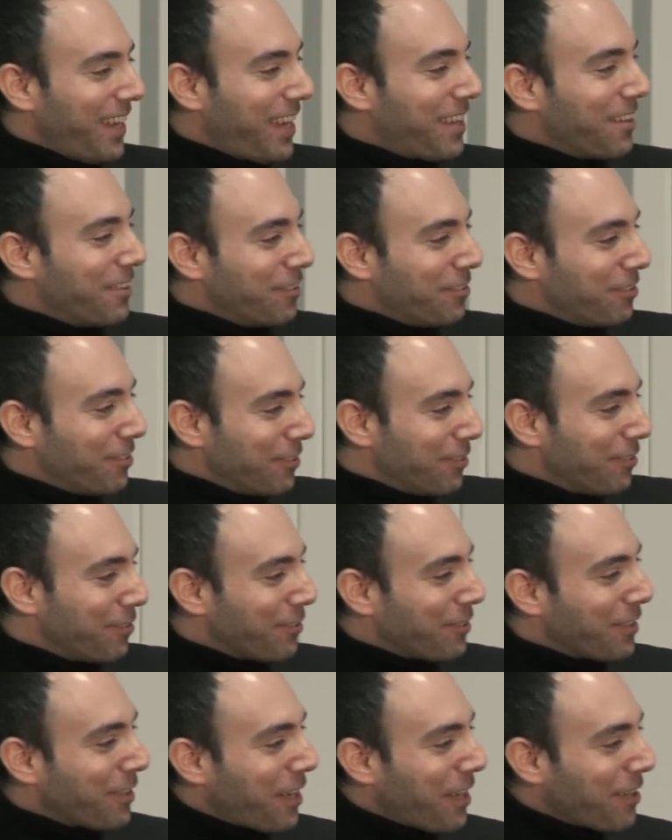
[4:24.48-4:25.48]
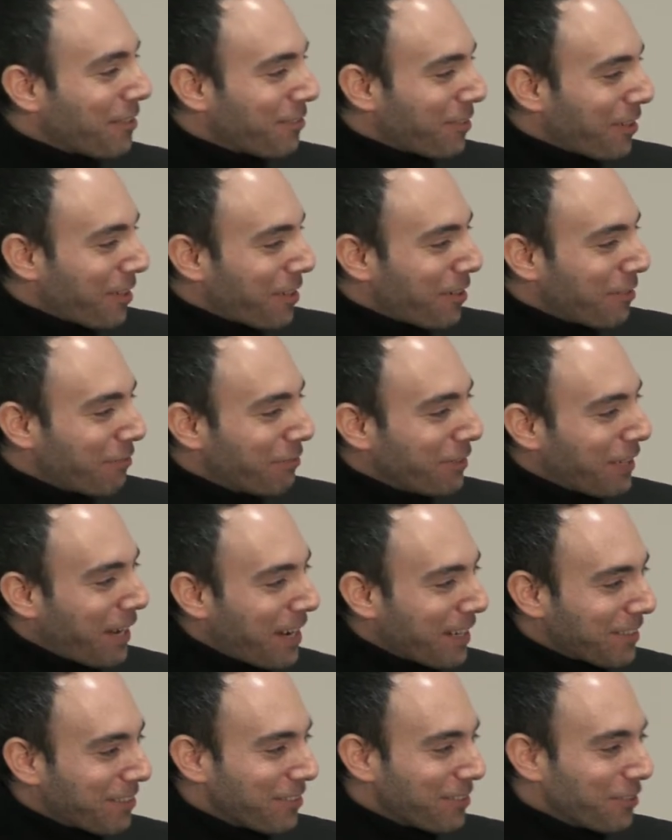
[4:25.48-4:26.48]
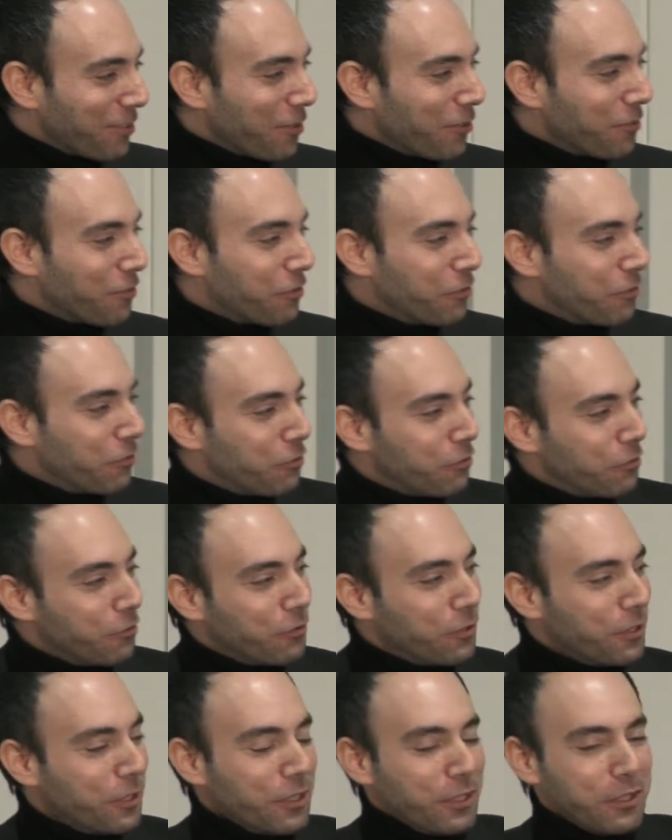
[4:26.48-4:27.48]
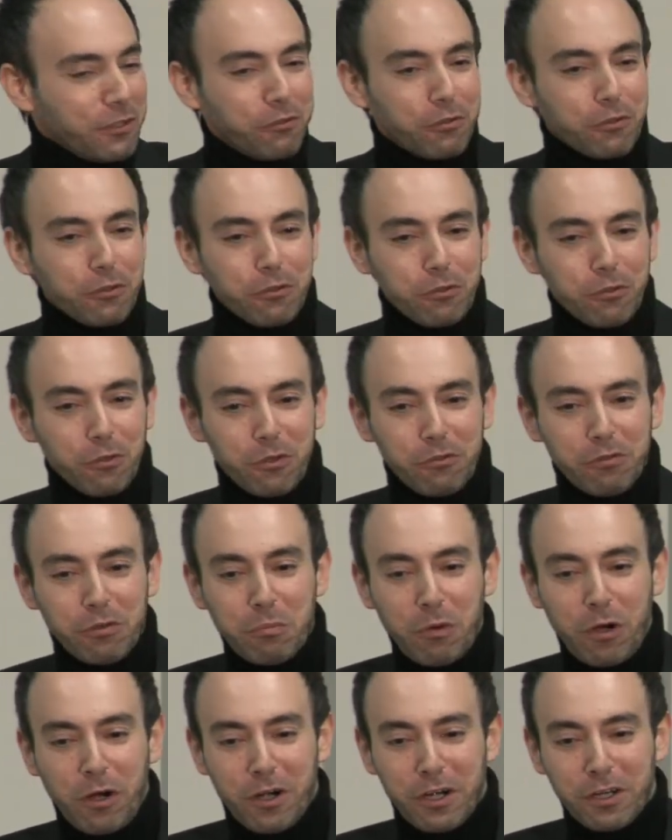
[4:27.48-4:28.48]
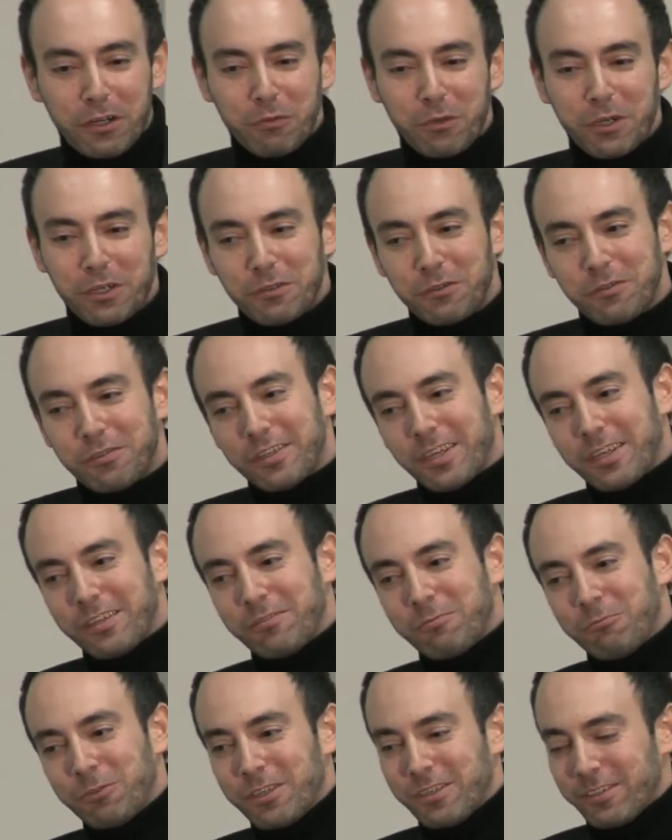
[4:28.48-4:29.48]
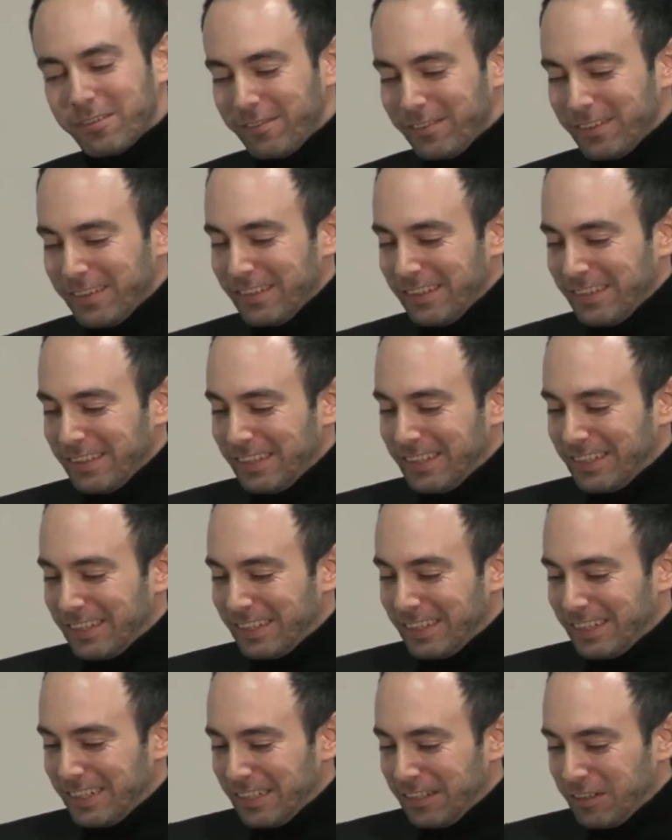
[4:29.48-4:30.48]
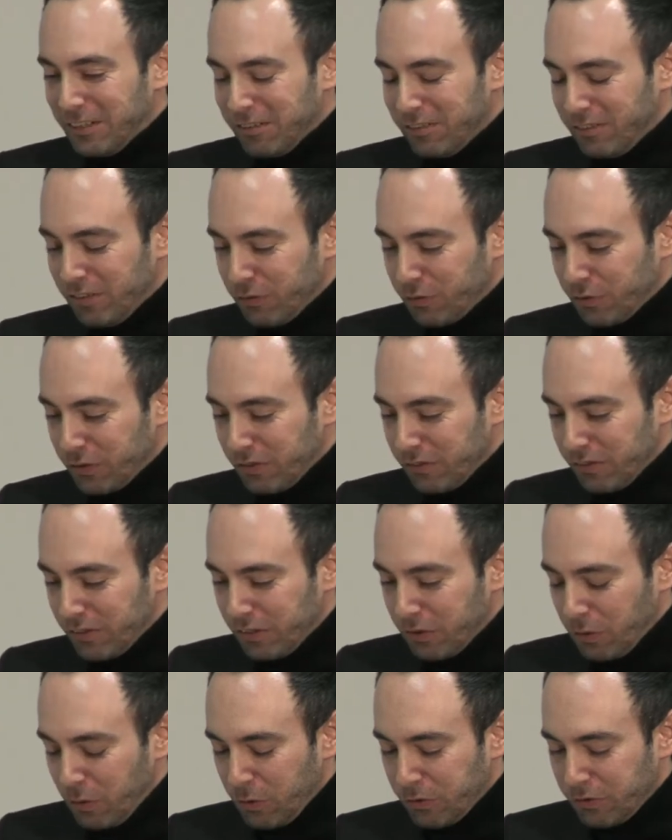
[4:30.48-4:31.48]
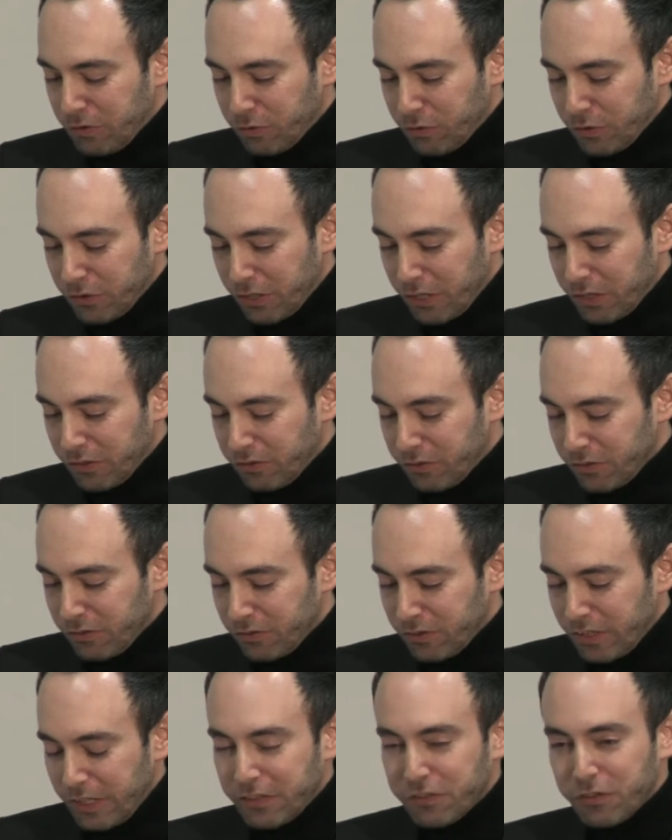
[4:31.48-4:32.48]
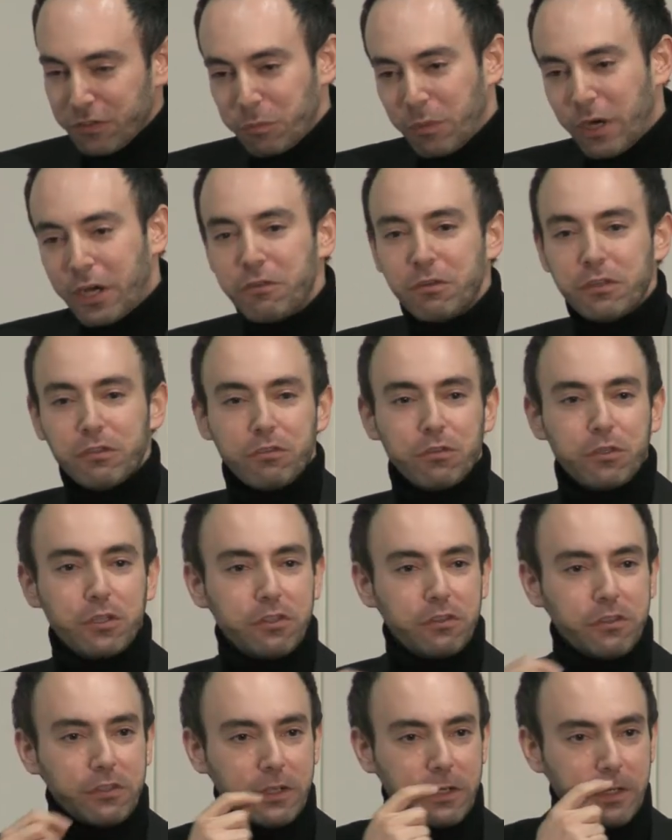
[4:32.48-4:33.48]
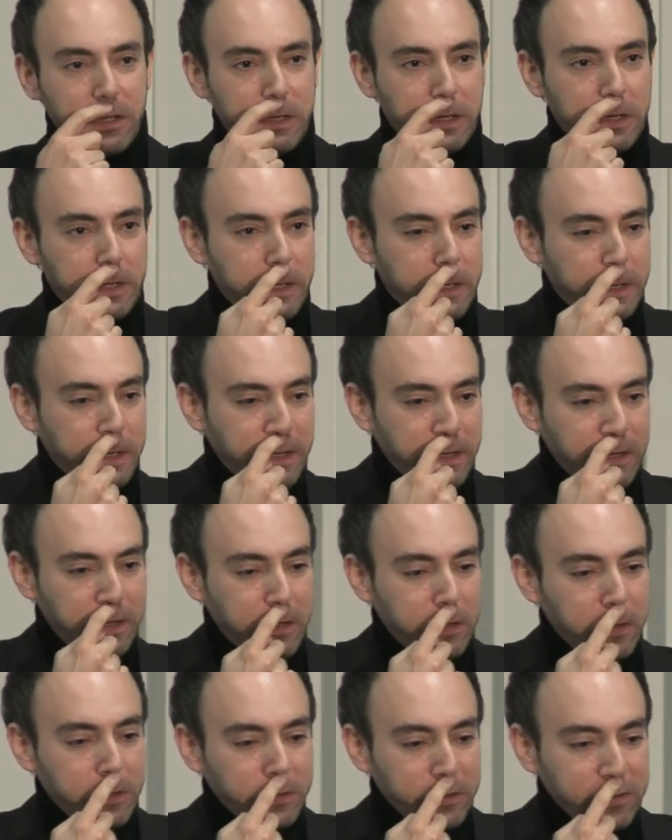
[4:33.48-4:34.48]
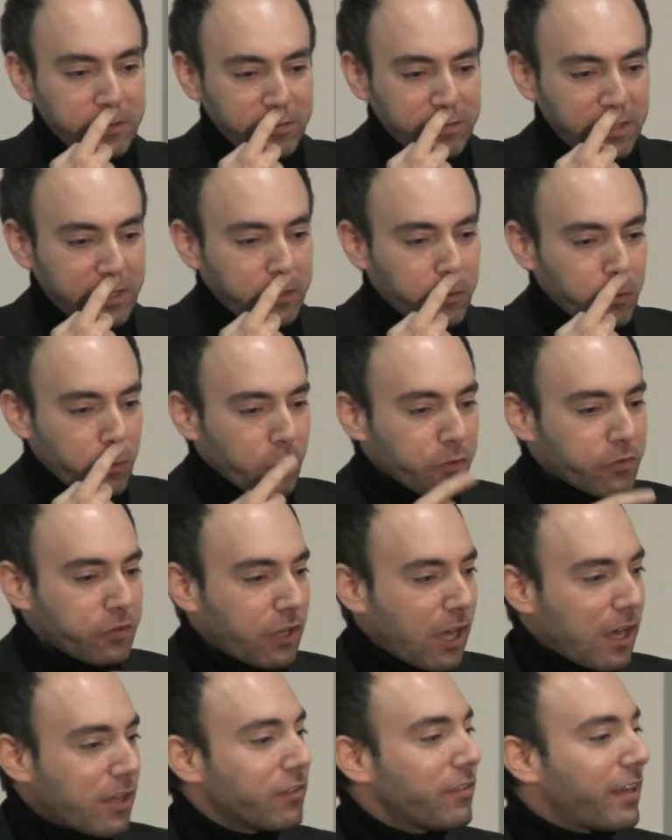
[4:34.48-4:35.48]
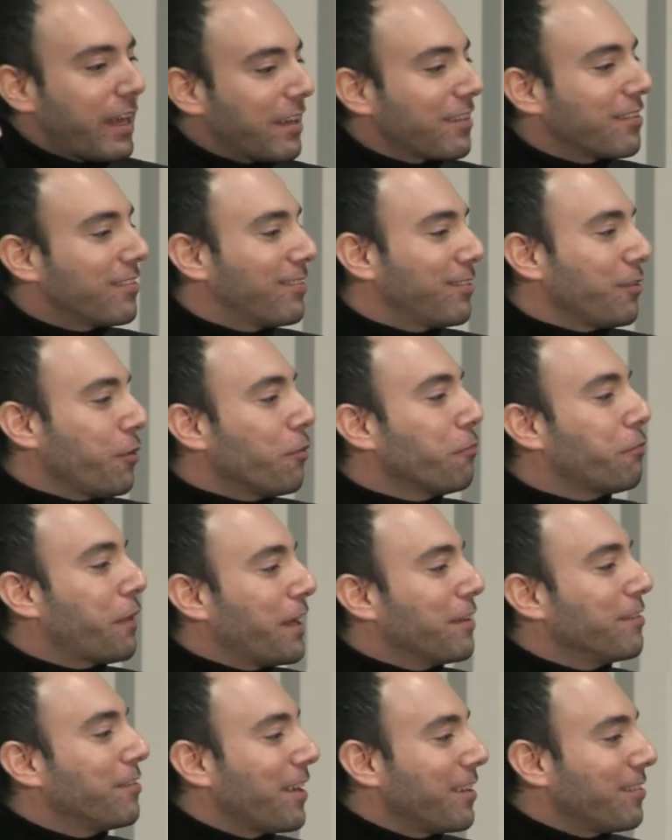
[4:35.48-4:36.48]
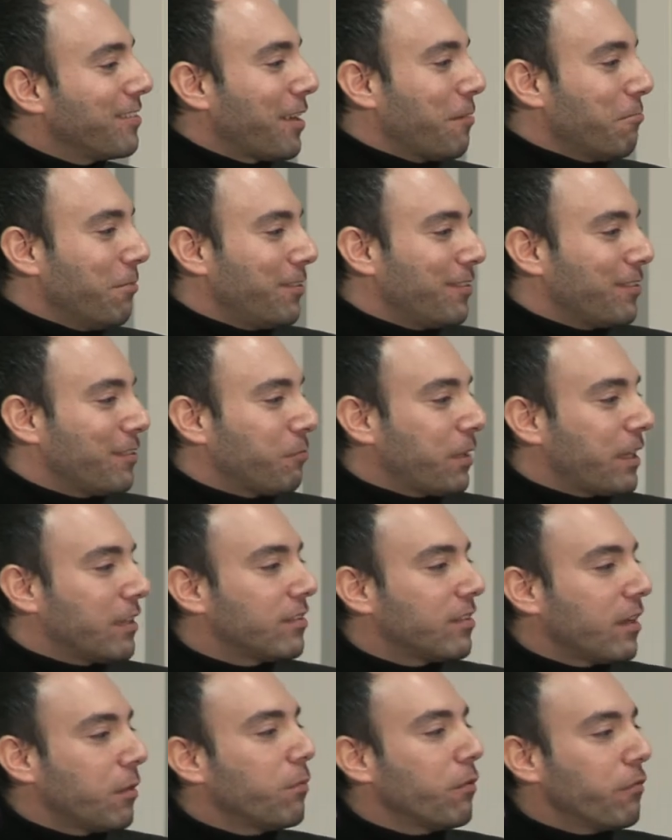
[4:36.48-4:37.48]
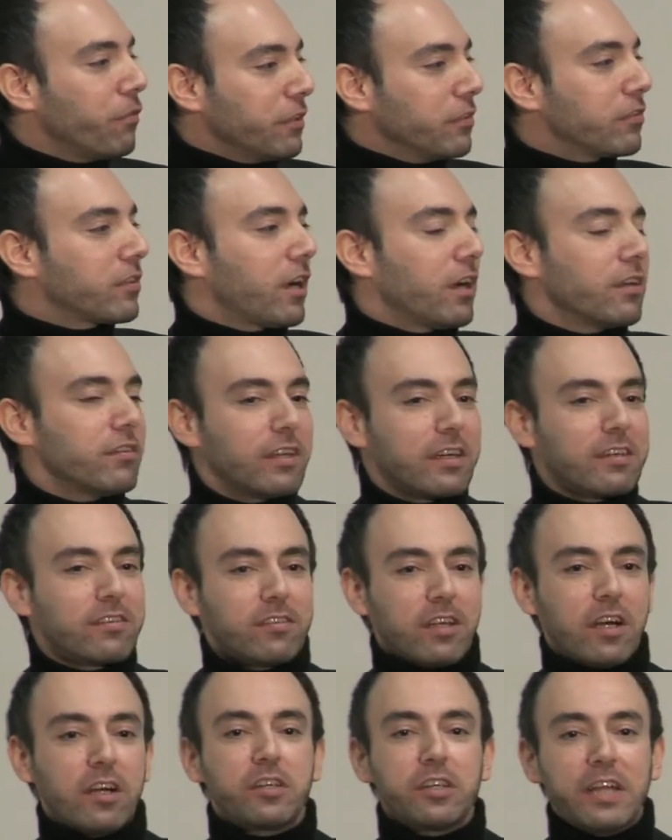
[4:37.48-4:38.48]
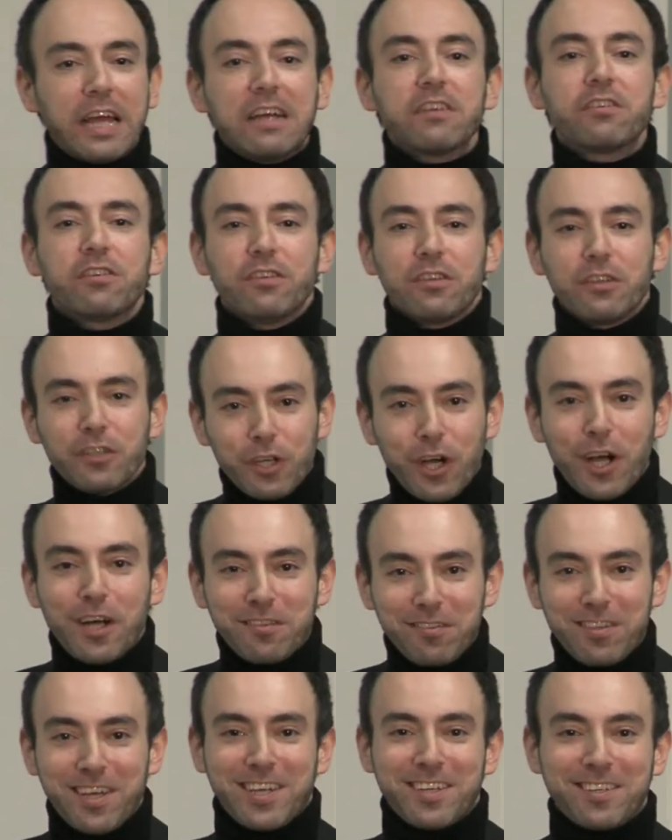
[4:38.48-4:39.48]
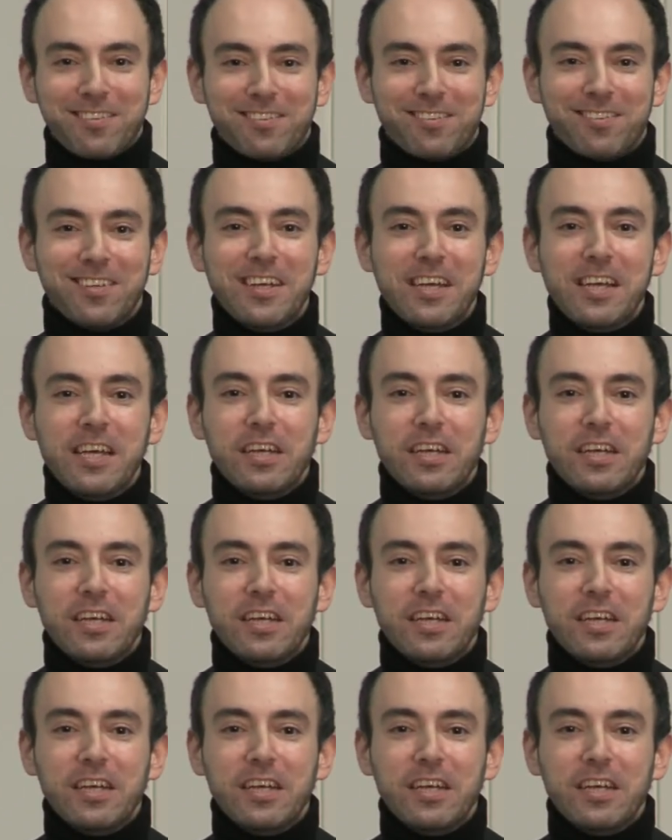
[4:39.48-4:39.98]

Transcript: And this is as a reaction also to your remark where you said, well, it is different in all different countries. And actually my research on this I called contexts of anti-Semitism, and some of these contexts are national contexts.